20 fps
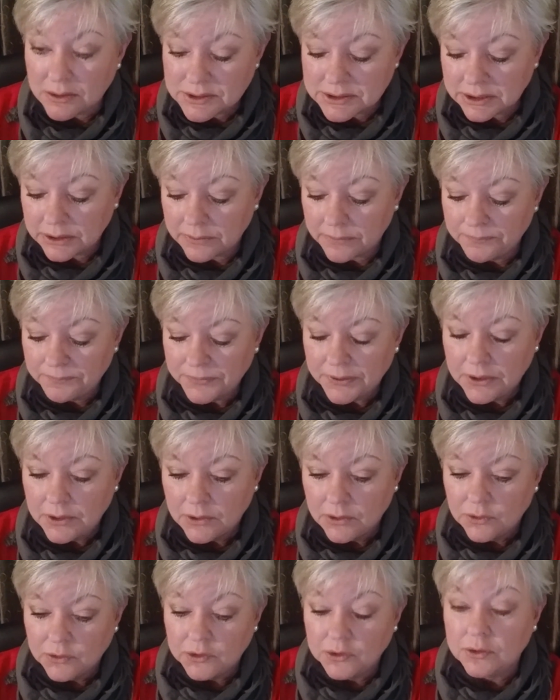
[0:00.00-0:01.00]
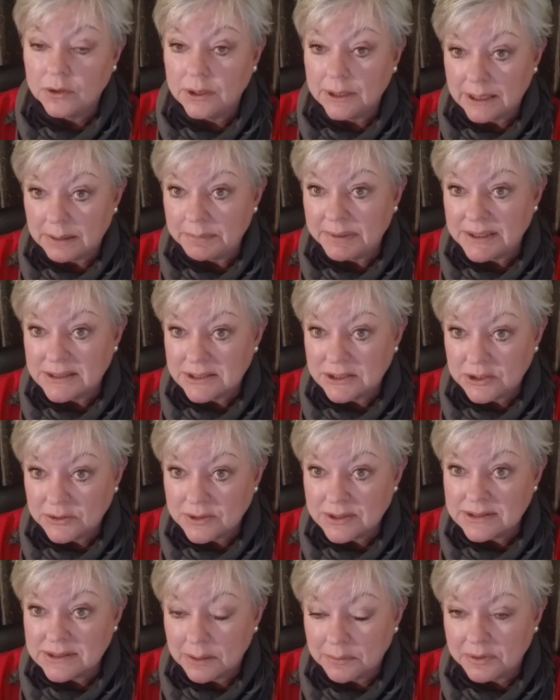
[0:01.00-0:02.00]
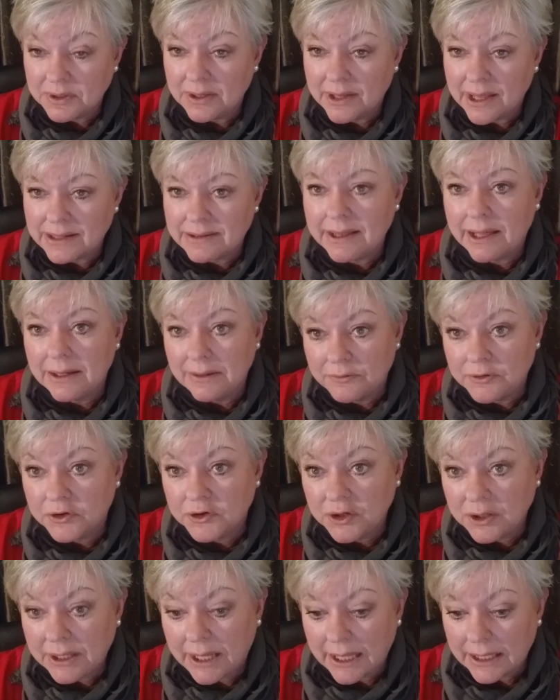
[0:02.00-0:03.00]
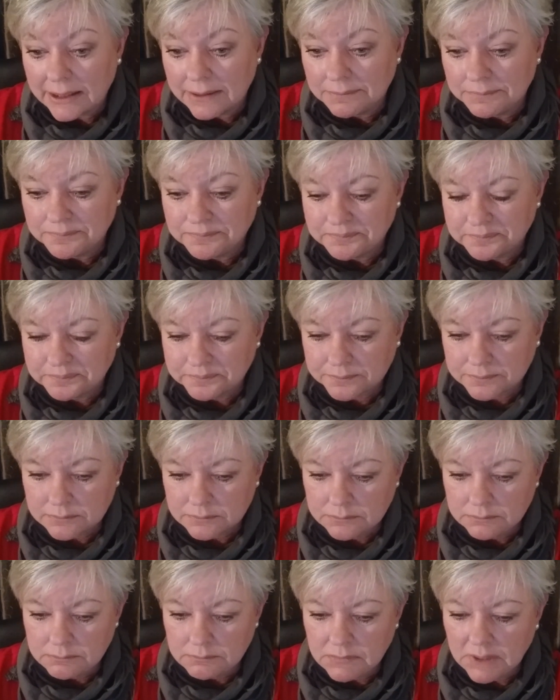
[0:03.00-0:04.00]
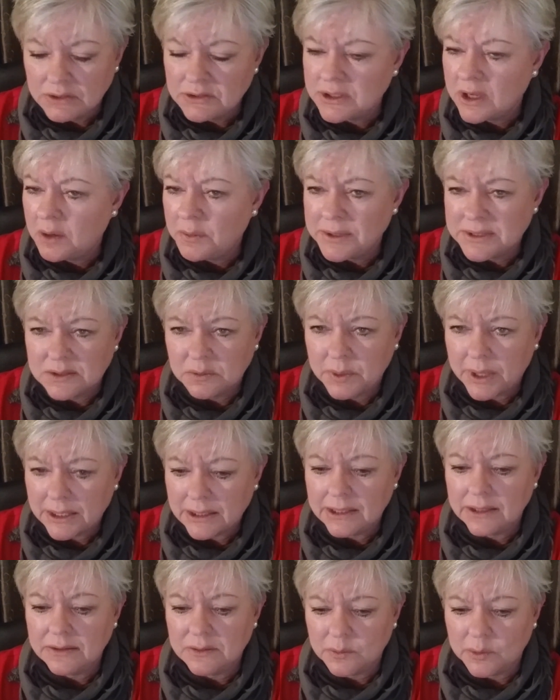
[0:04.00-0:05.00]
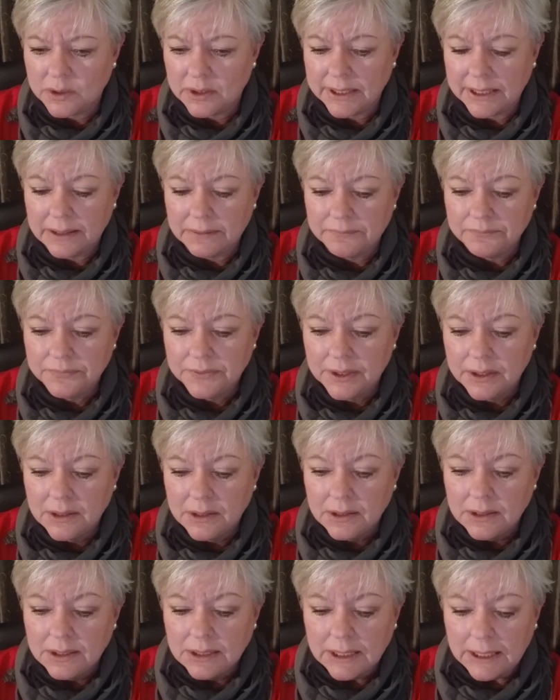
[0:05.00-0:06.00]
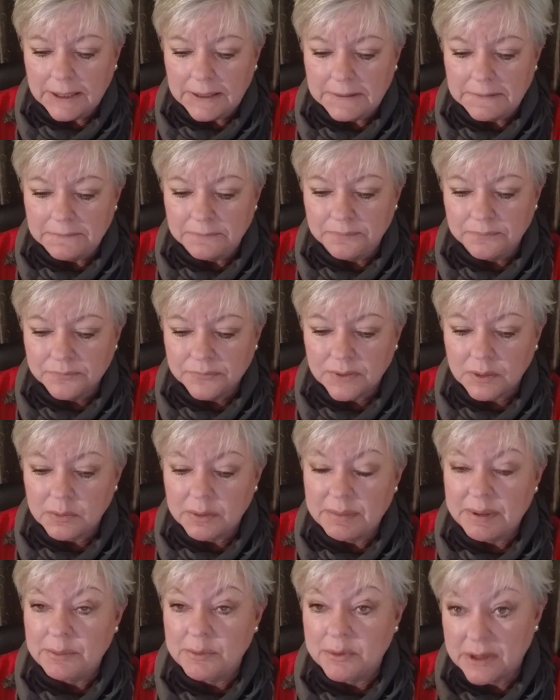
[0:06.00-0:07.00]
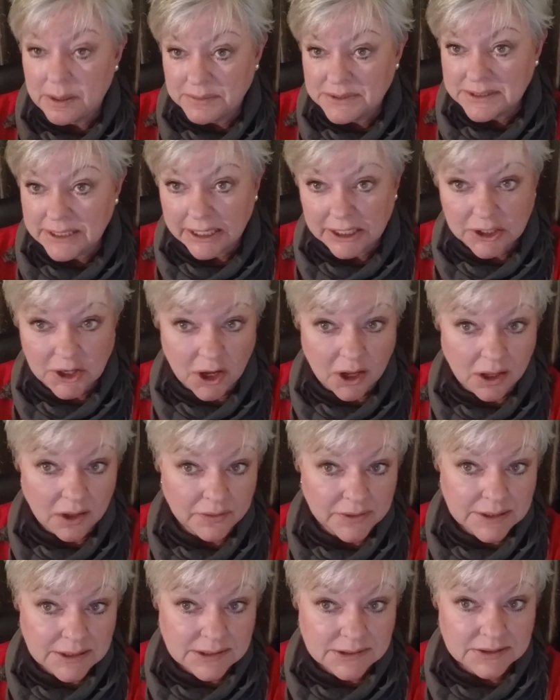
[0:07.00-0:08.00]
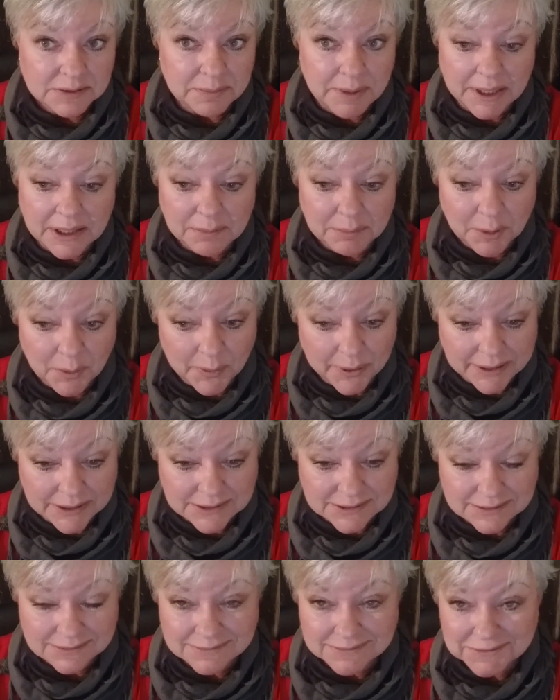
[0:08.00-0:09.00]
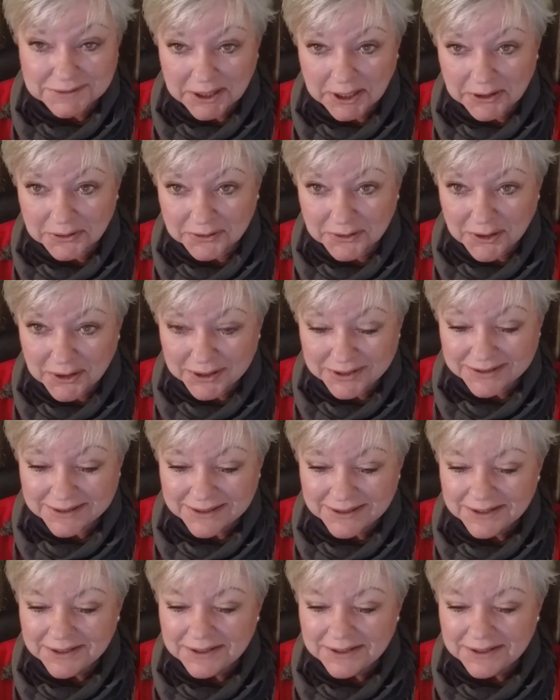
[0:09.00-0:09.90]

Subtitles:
So you're gonna get busy doing something like that if you're good at it. There's always a way to get the word out. Remember, I'm saying all this to make a point later on.